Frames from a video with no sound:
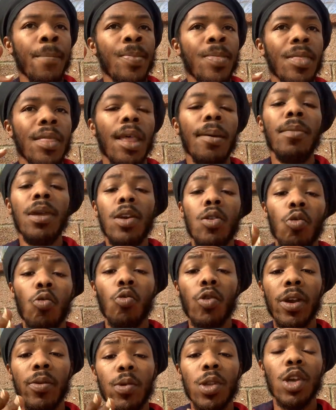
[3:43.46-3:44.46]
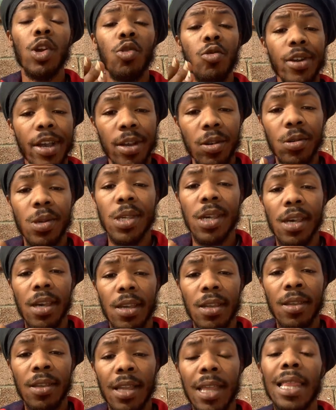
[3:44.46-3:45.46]
let me go read what the Creator said.
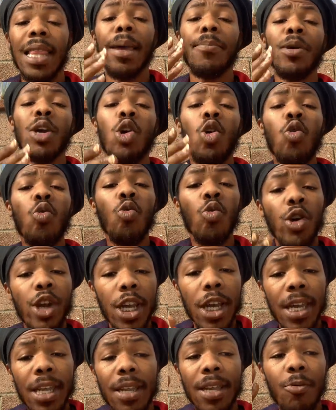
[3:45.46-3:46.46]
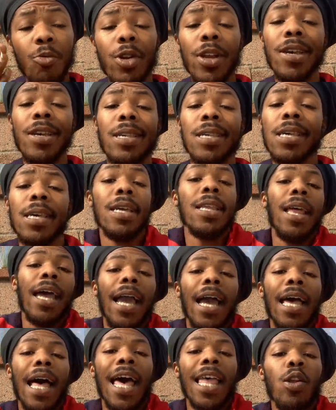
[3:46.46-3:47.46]
Let me go read what He said. Like,
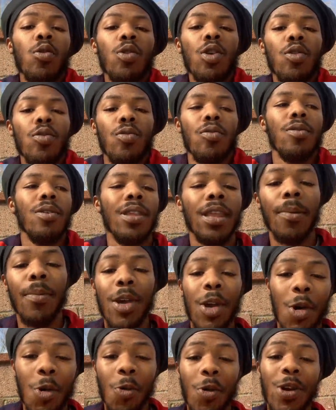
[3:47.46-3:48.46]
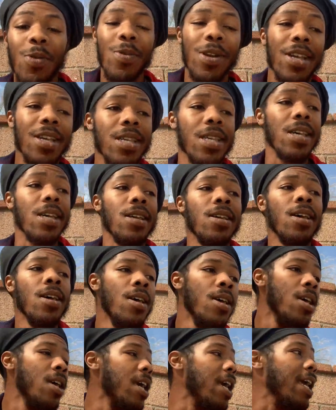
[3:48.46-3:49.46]
I don't know. Let me go read what He said.
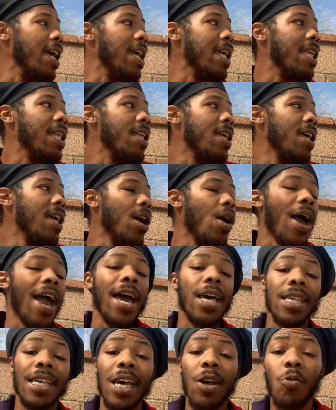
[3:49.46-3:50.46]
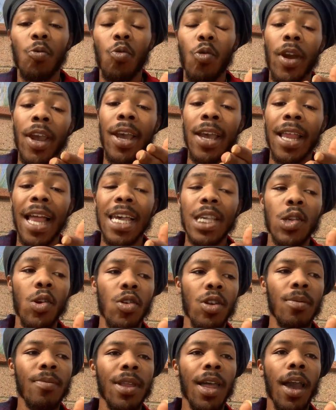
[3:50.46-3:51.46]
And as I read, I started
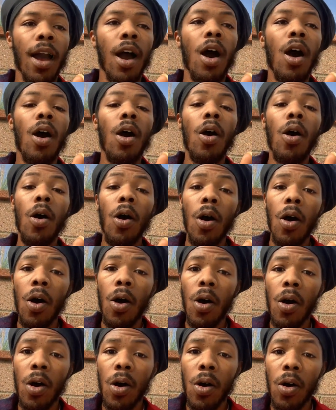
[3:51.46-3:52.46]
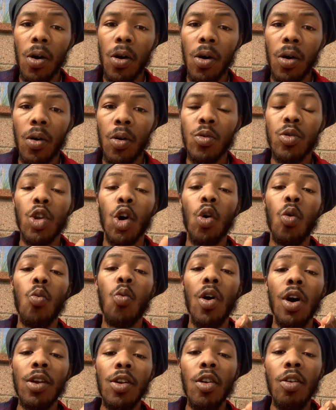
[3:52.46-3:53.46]
to be like, oh, no
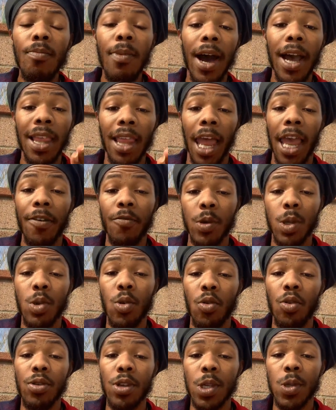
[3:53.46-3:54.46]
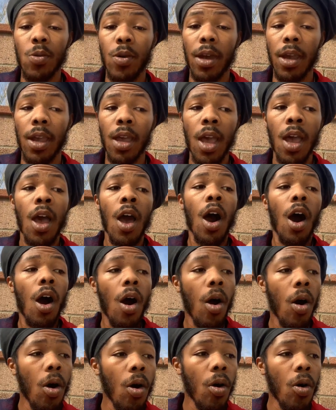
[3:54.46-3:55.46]
wonder my life is going this way.
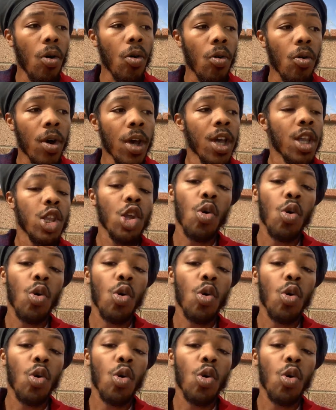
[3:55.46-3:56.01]
Oh, no